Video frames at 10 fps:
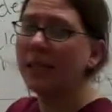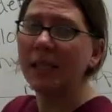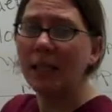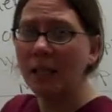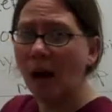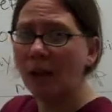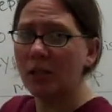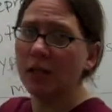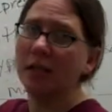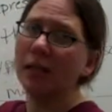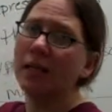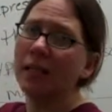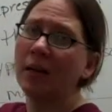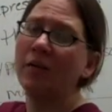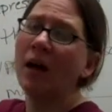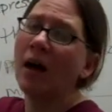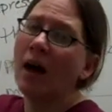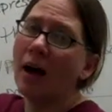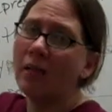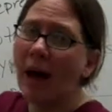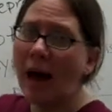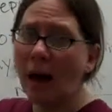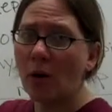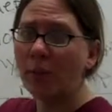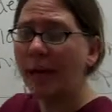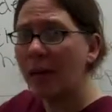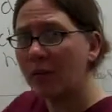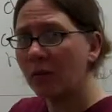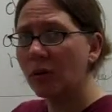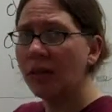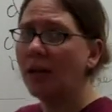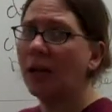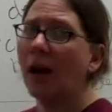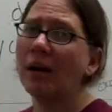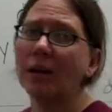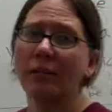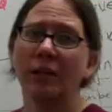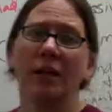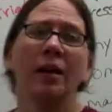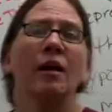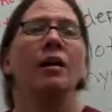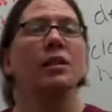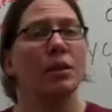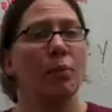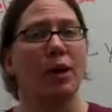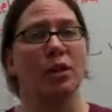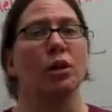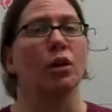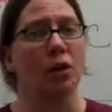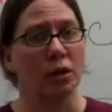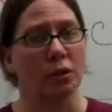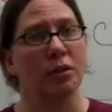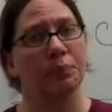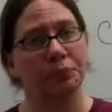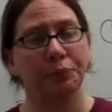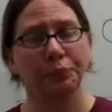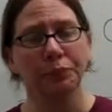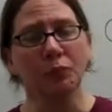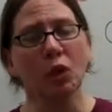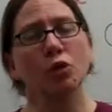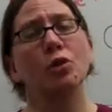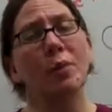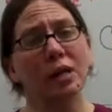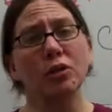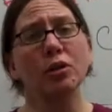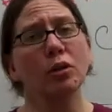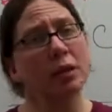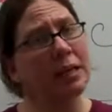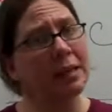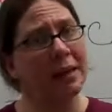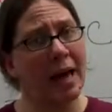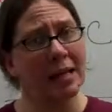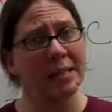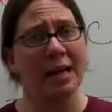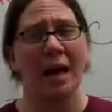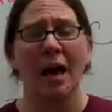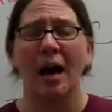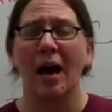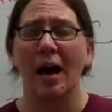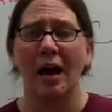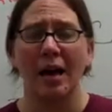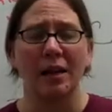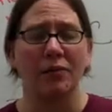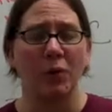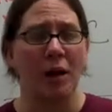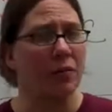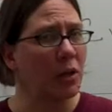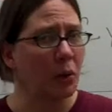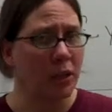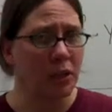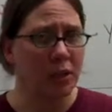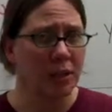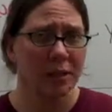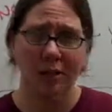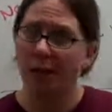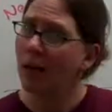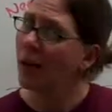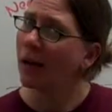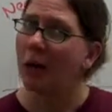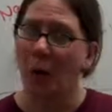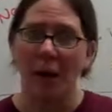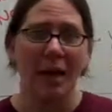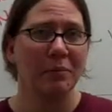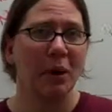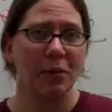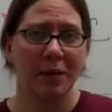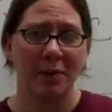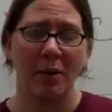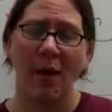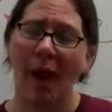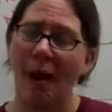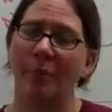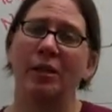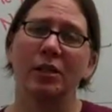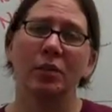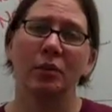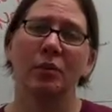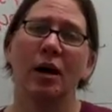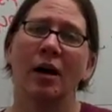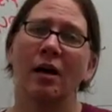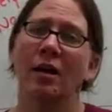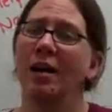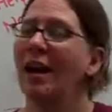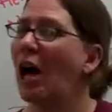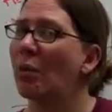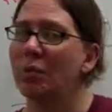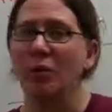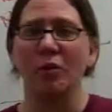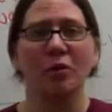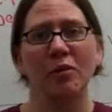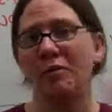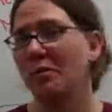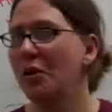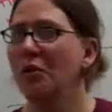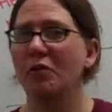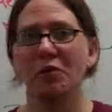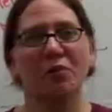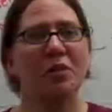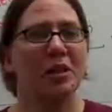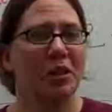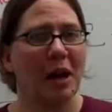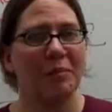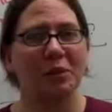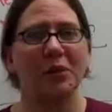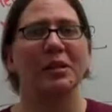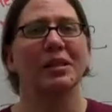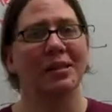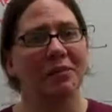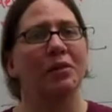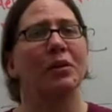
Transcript: these etiologies, this idea of how behaviorally and cognitively depression occurs. So make sure you're looking at that, and if you have any questions, go ahead and post them. I'm happy to help you maneuver through these chapters because it's